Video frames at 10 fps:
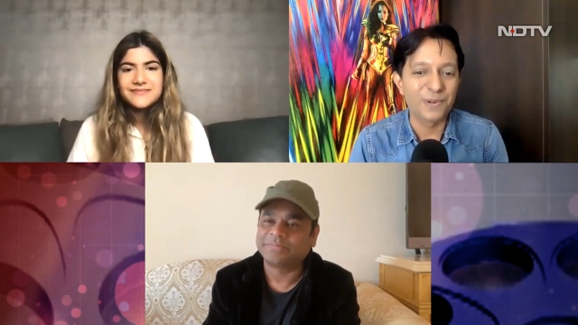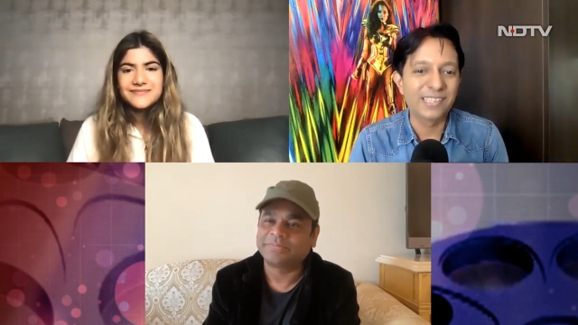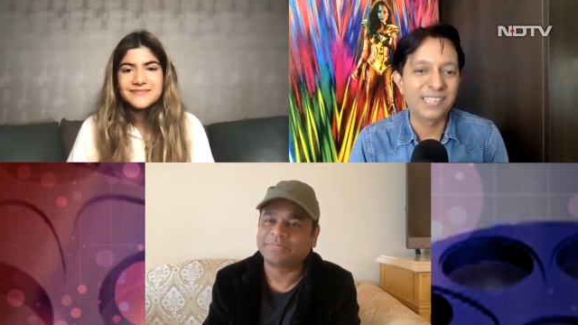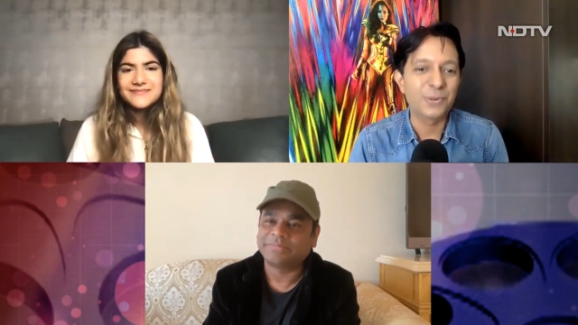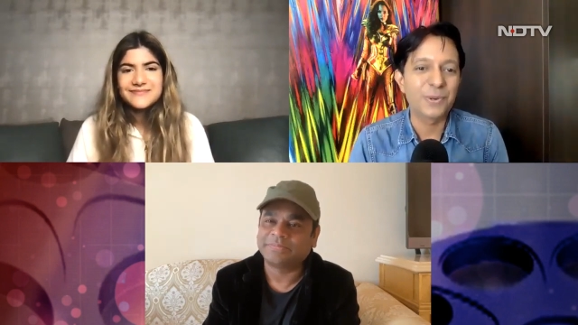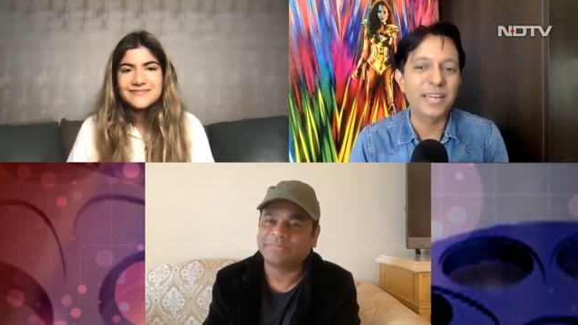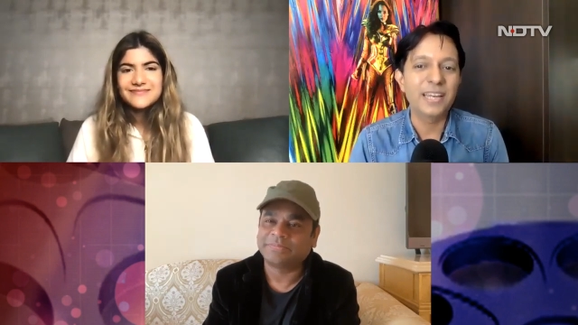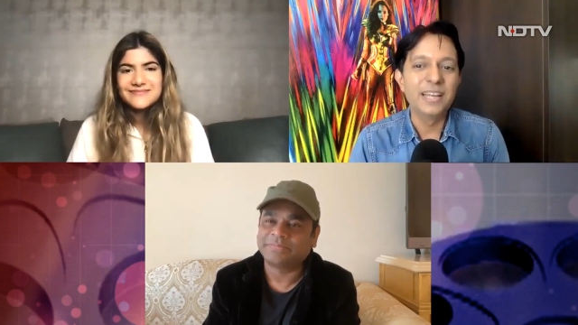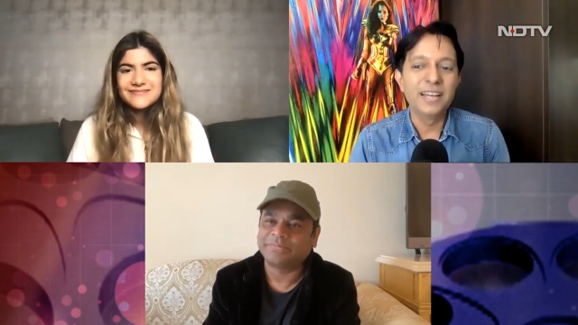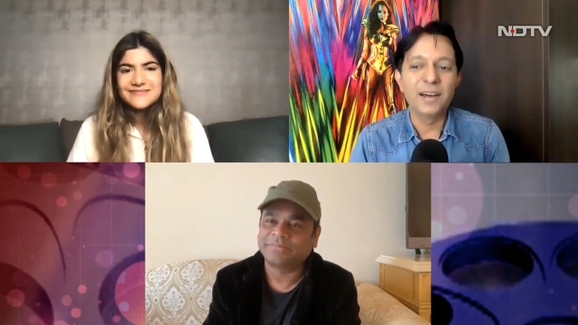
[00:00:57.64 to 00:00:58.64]
Speaker 1: to listen to
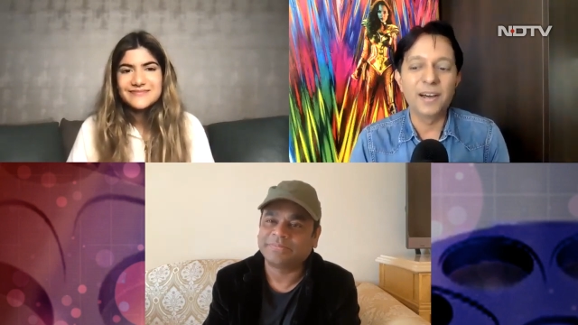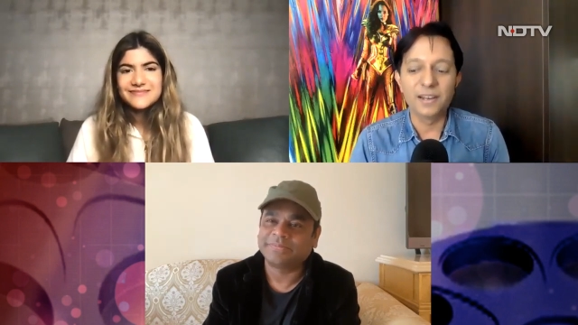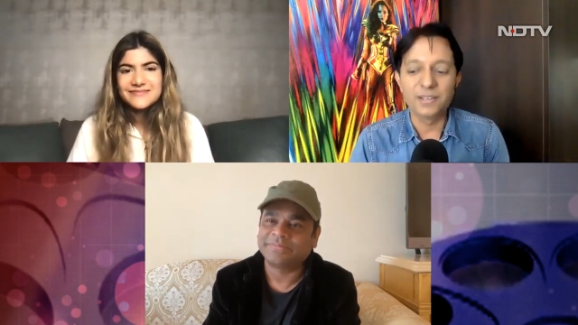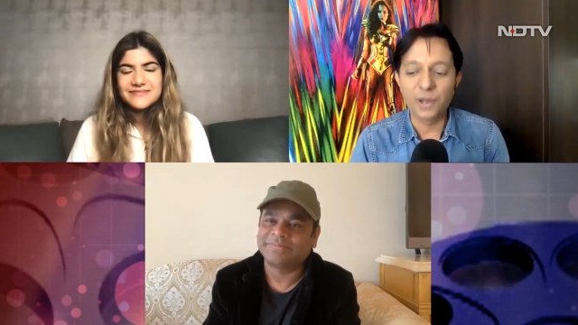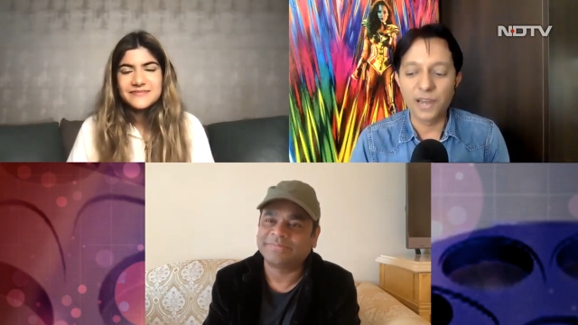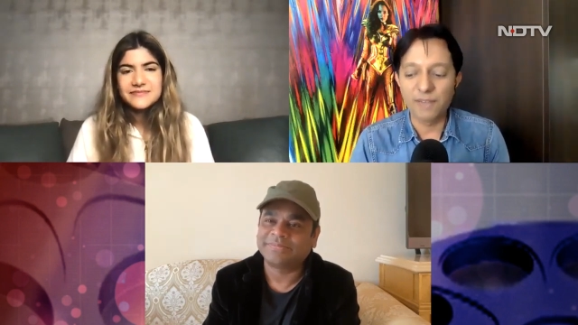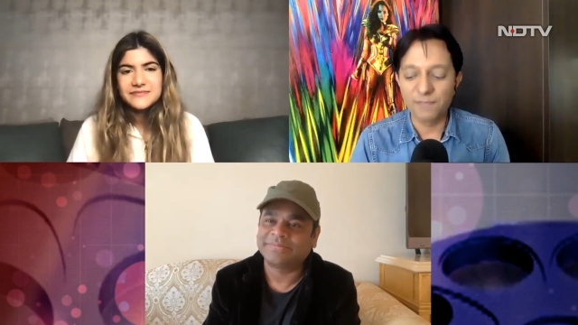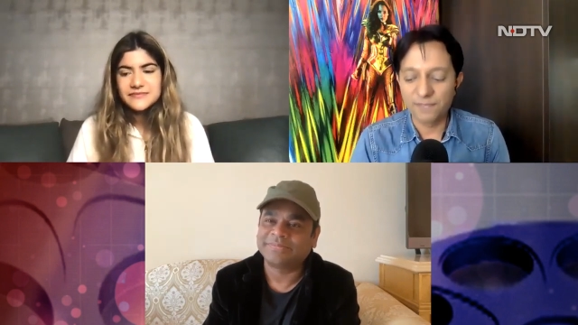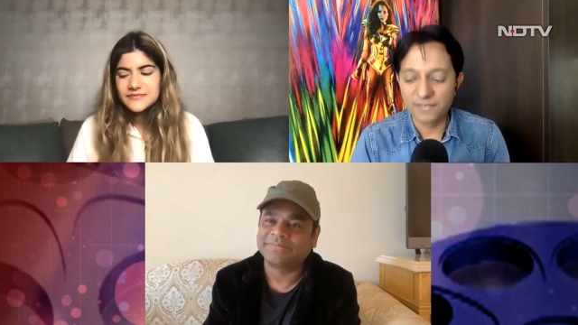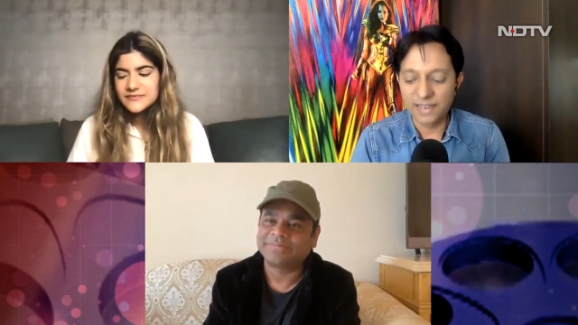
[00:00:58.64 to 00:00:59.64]
it, uh, you
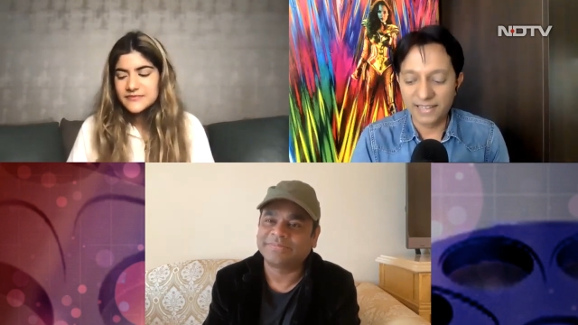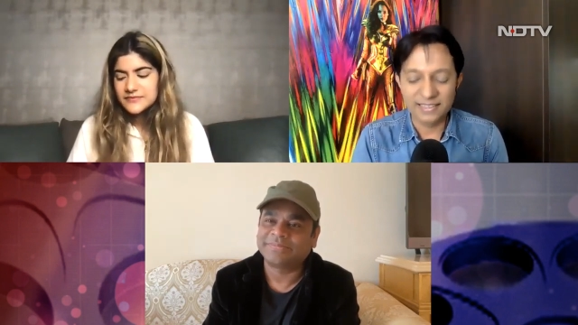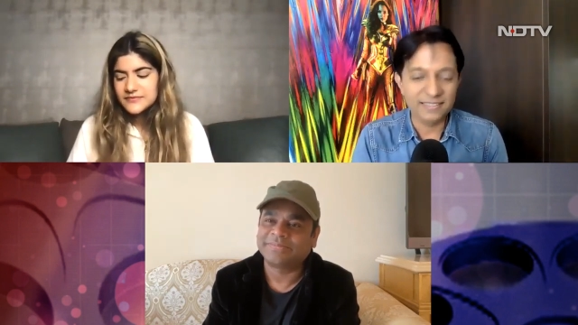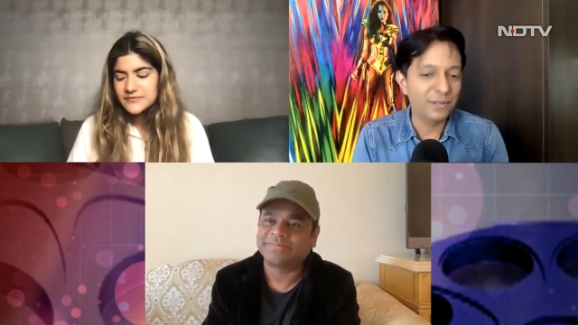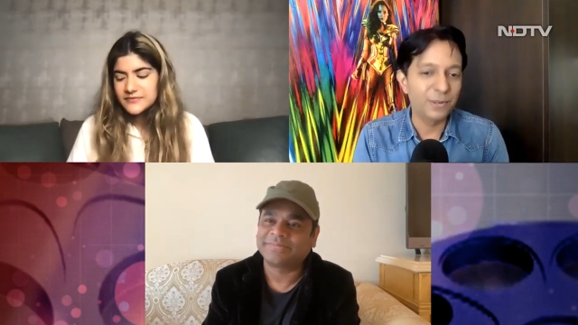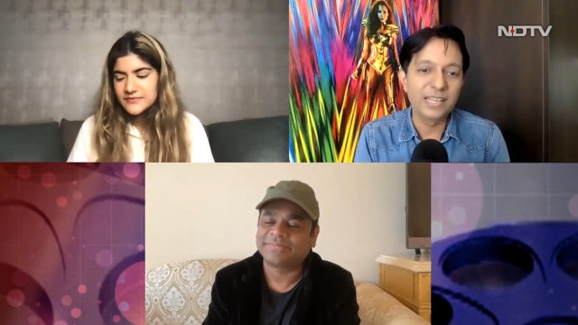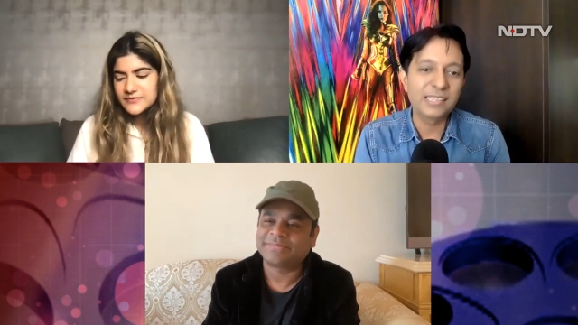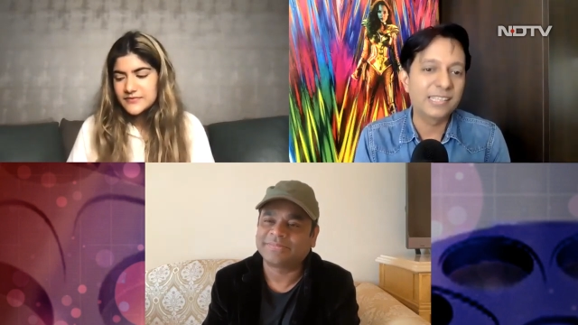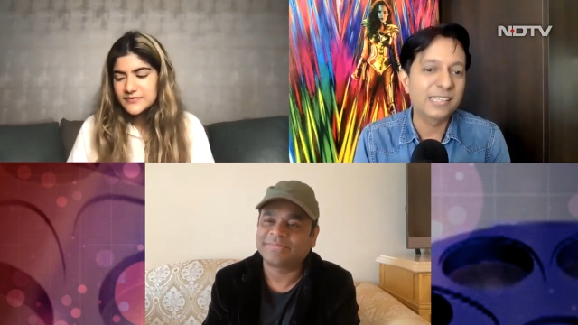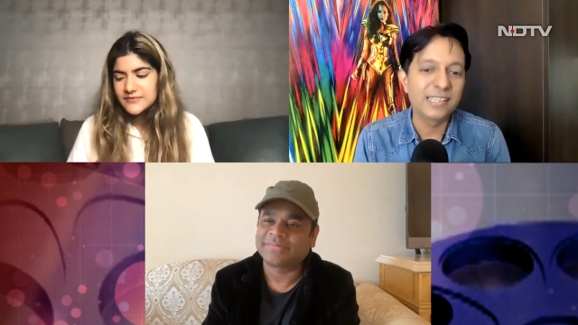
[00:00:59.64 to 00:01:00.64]
have done. You know,
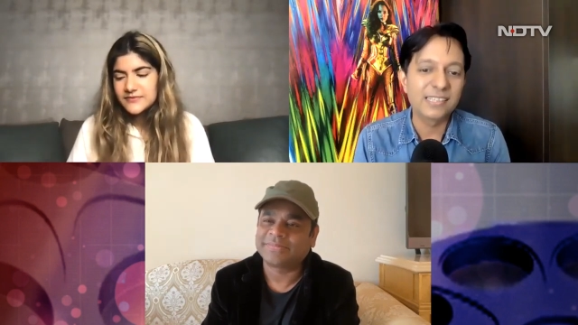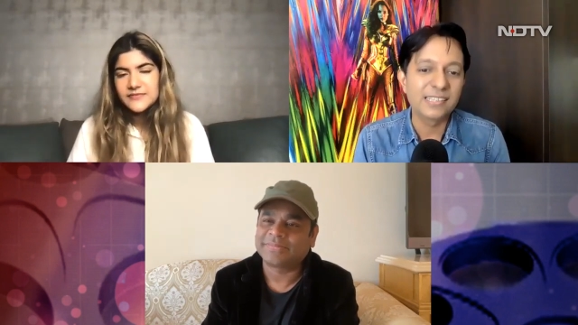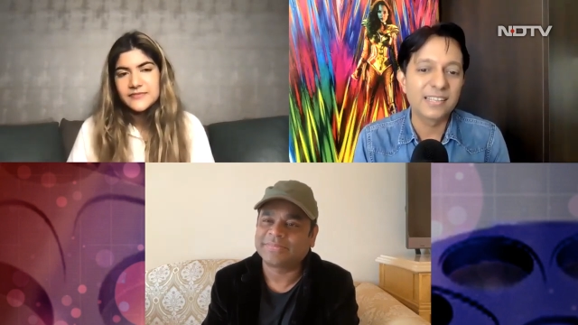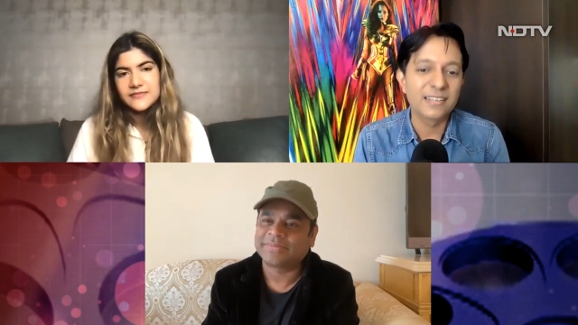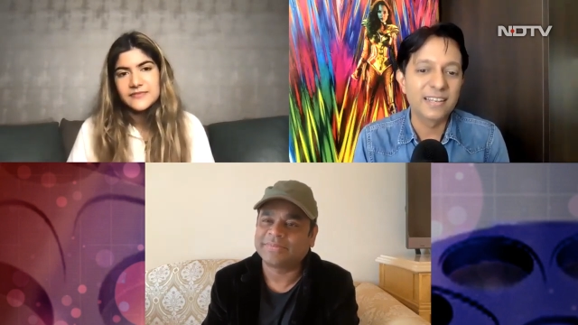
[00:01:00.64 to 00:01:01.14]
this is a, this is a